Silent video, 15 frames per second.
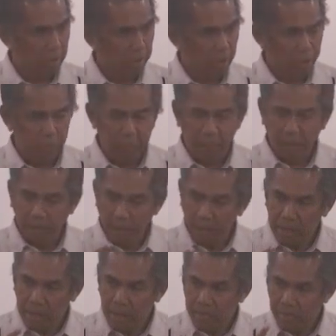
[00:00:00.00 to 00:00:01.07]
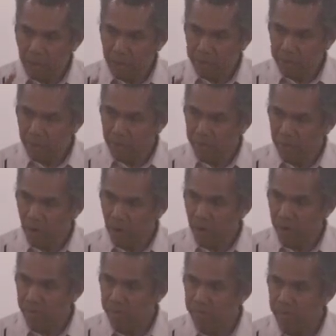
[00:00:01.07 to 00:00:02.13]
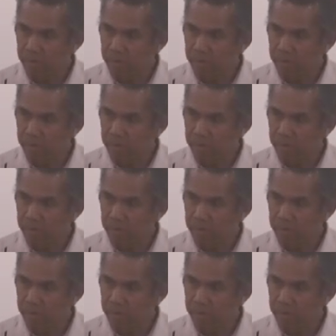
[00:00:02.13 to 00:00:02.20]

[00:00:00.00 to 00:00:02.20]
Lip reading: that has been taken advantage of.